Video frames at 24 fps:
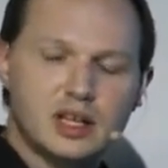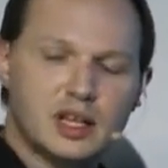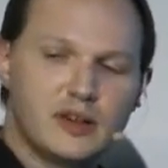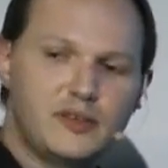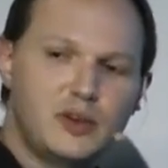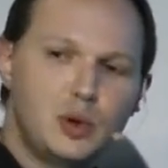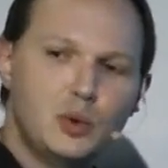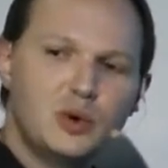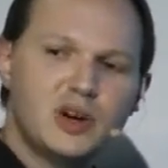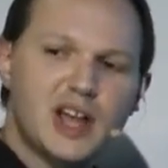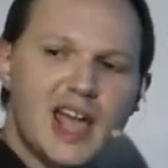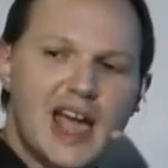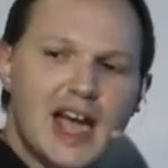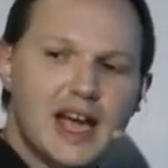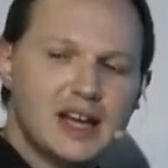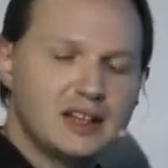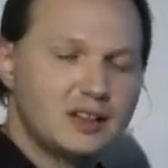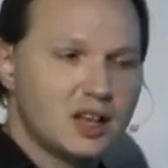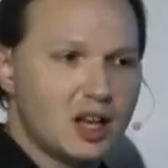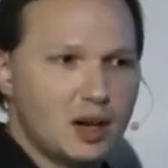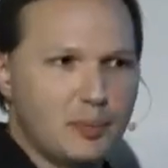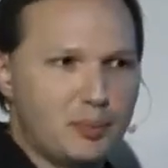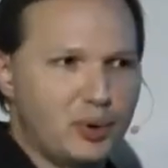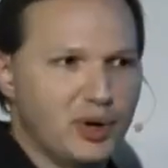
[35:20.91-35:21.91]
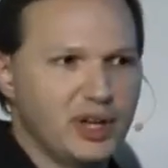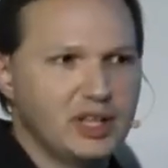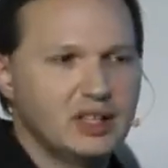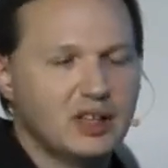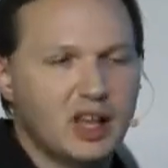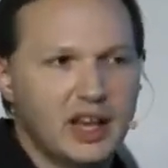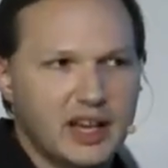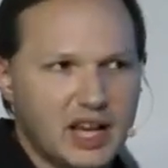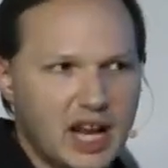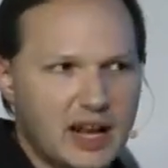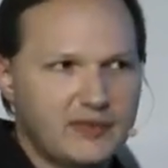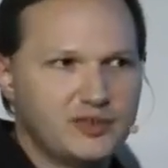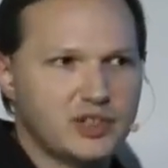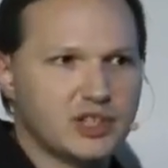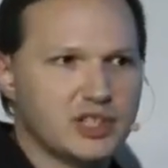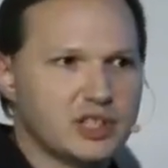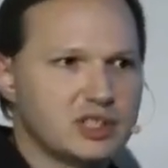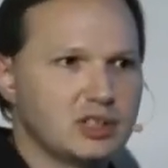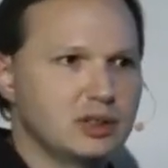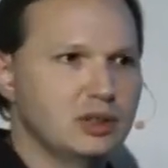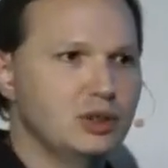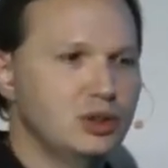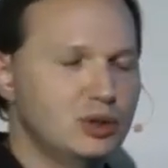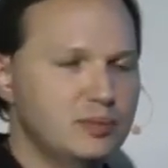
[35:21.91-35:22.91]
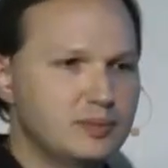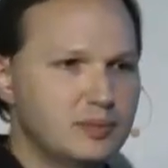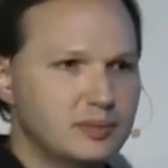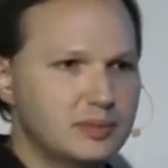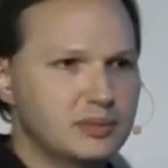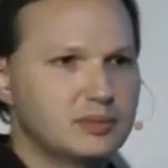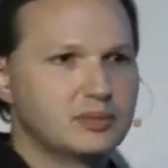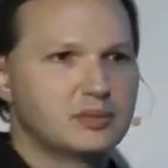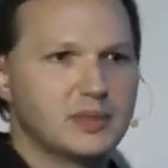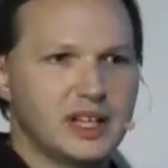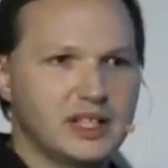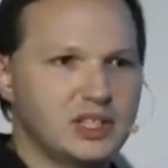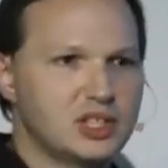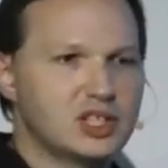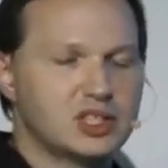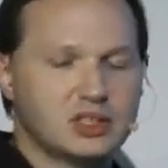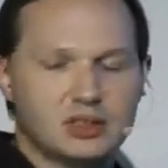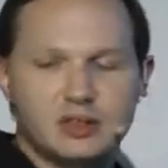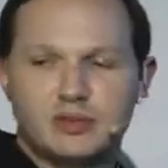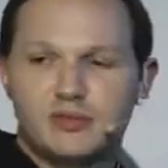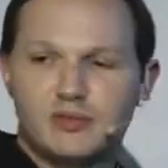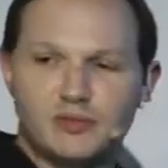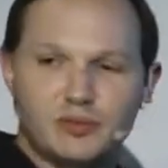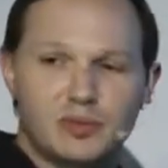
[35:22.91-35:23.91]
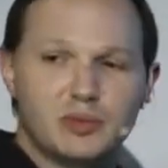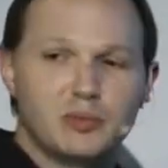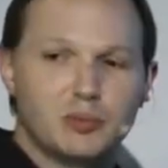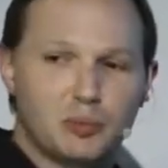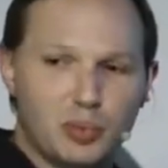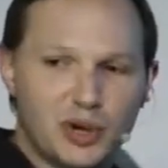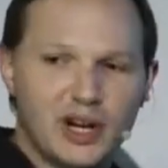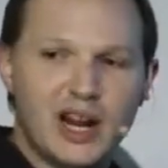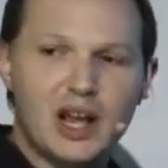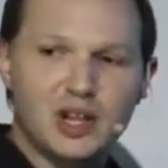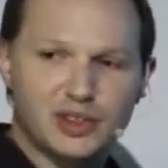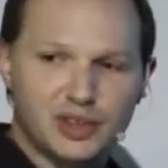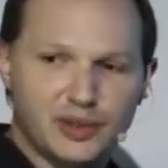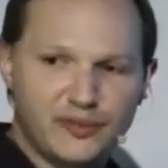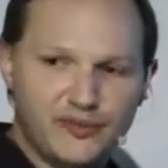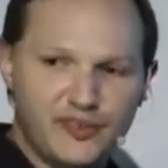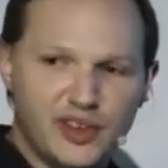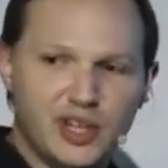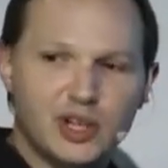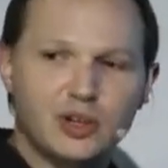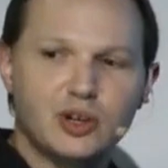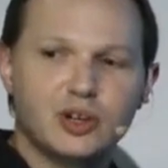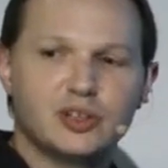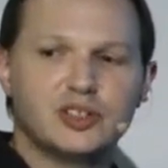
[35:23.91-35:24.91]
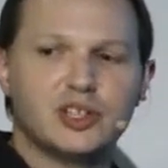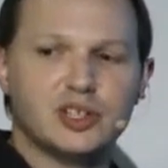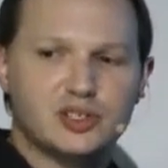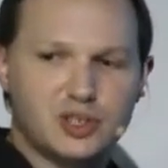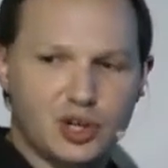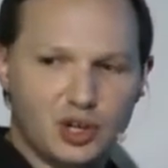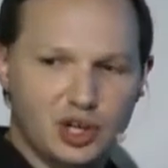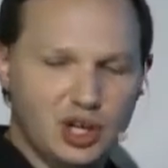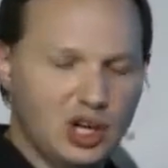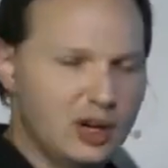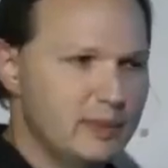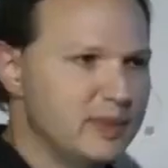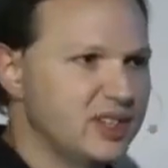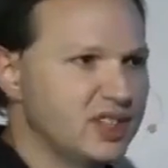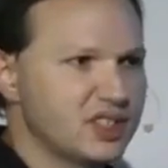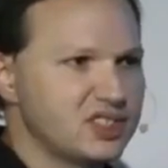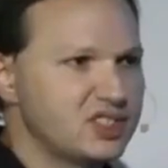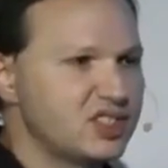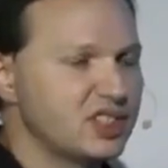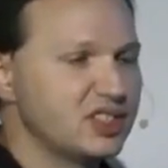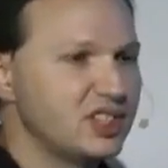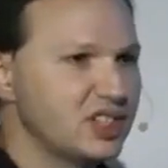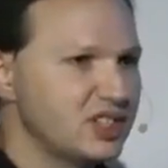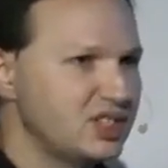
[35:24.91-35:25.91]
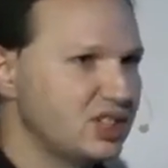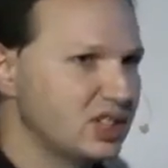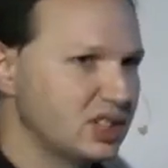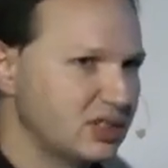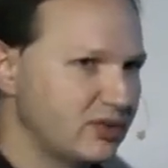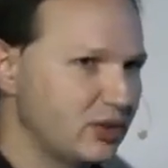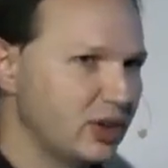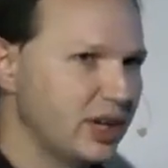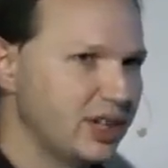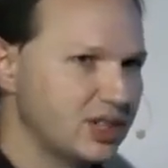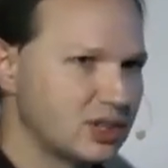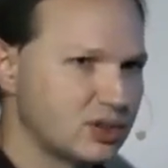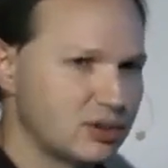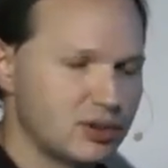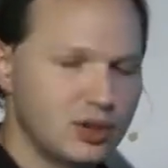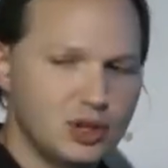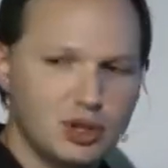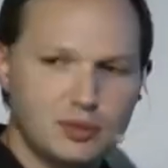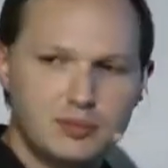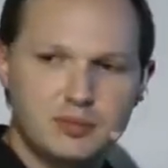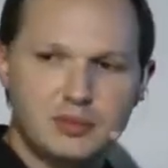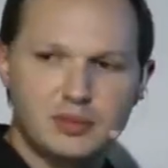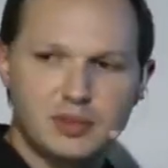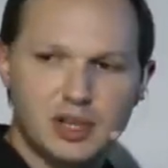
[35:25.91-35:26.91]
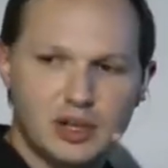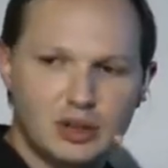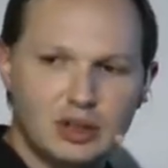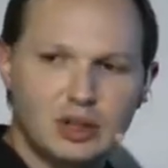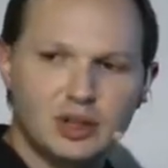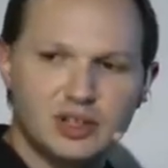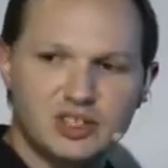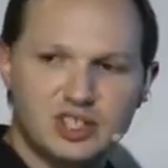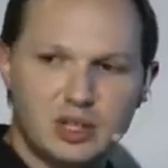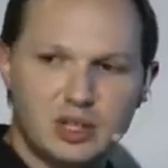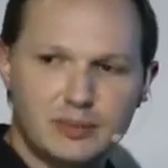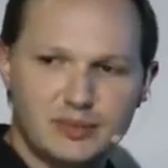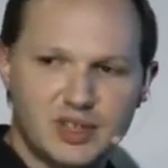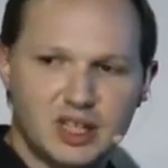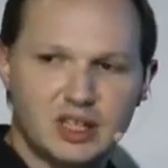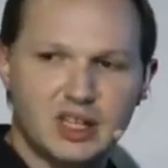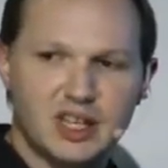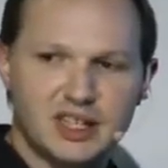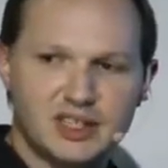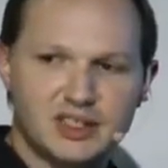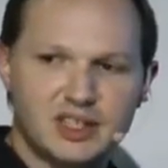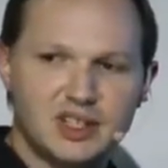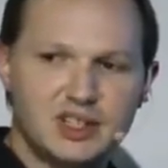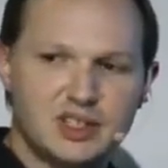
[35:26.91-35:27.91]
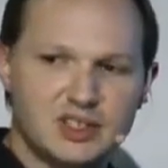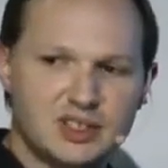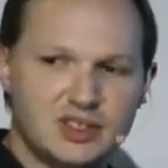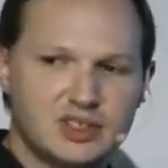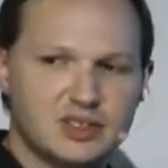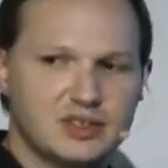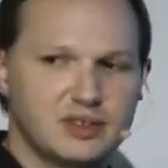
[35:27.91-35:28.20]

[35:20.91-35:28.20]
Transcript: If you were to add a print line after this loop and just print out the field, the term, and the statistics for each group, it looks something like this.